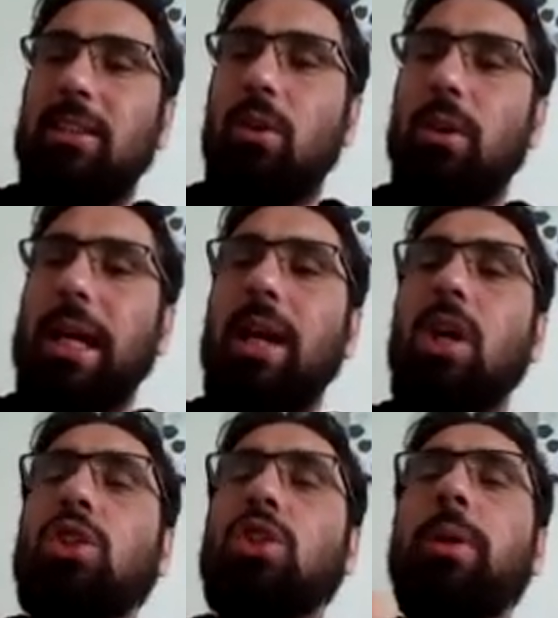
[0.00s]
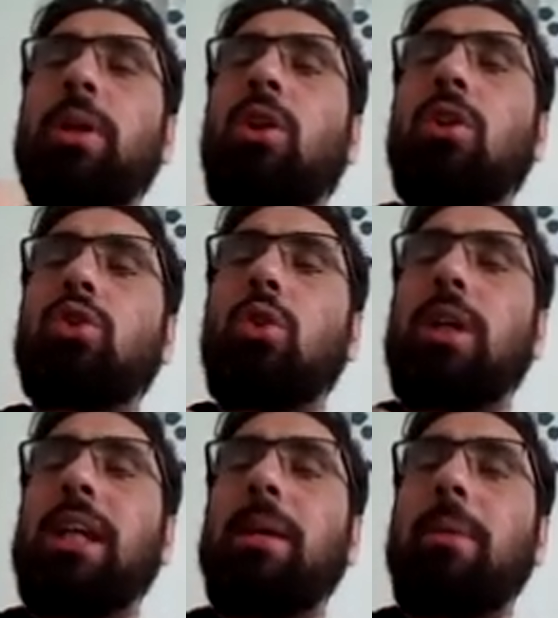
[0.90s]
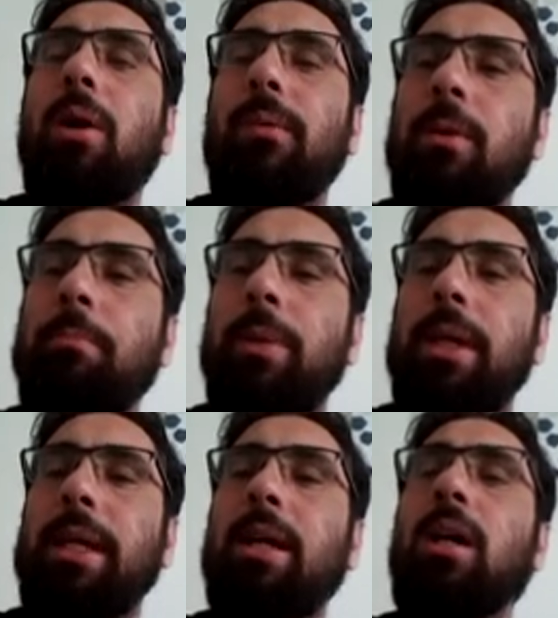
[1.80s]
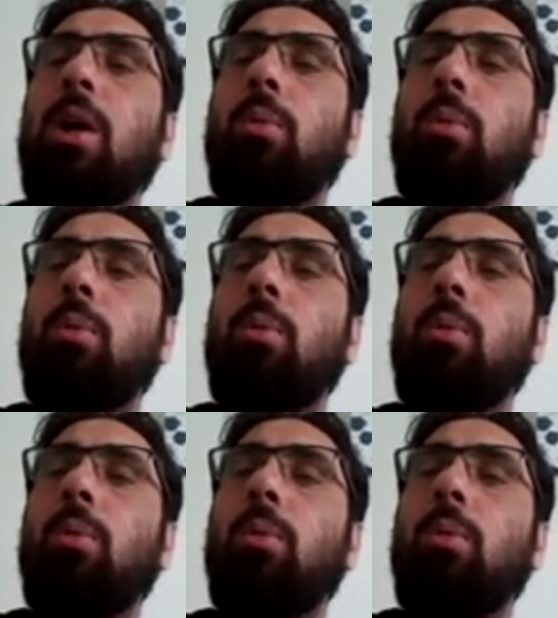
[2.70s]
Okay, so we're not talking about number here,